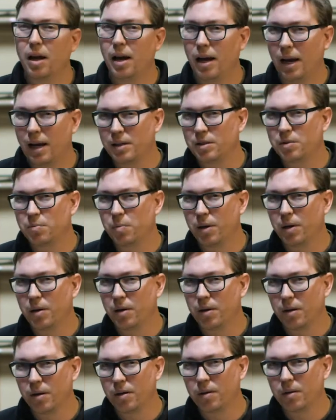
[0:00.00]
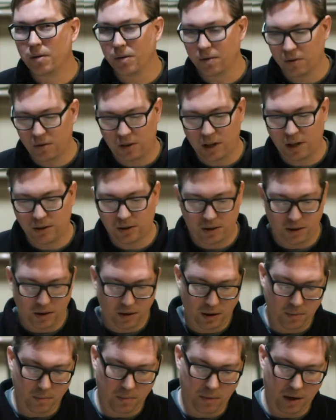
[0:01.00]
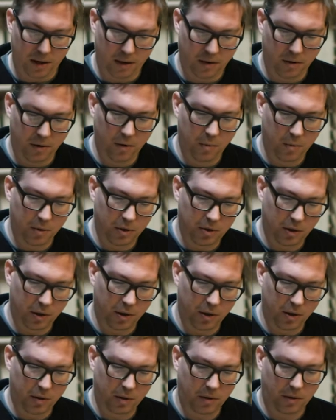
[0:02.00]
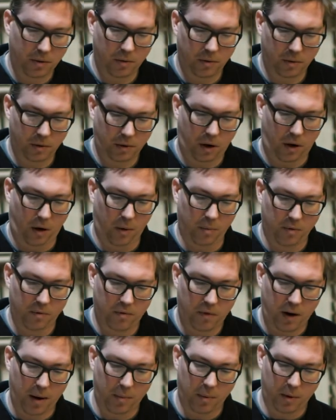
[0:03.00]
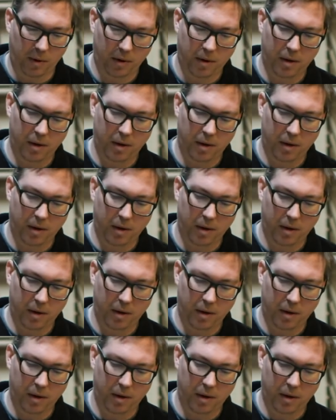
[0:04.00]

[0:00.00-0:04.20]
has been tested by the new material, carbon fiber.